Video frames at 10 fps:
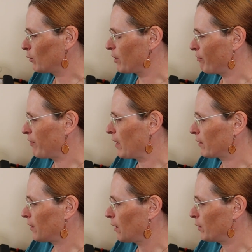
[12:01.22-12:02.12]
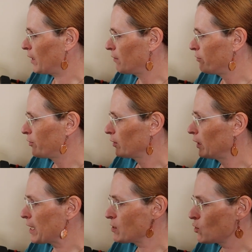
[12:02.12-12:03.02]
with the fact that I would have
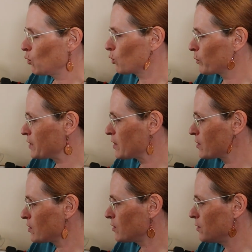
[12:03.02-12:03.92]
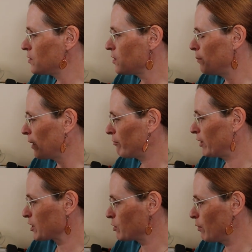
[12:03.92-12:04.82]
less total resistance in my
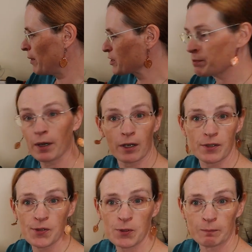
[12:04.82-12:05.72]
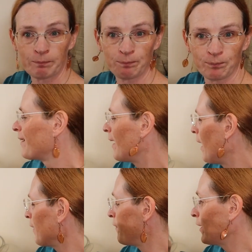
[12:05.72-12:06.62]
flexible bus bars,
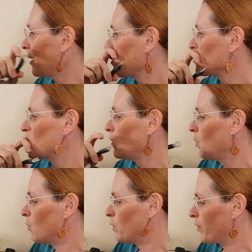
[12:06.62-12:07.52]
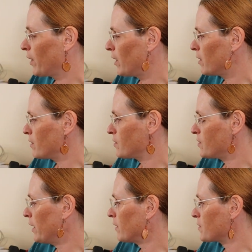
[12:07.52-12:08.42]
I think I'm going to go with a
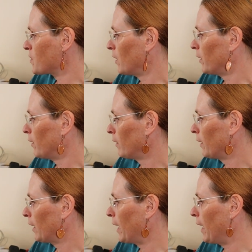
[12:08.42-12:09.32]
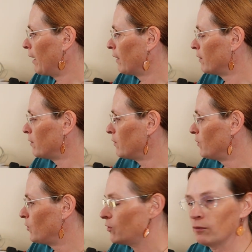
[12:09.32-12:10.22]
snake design and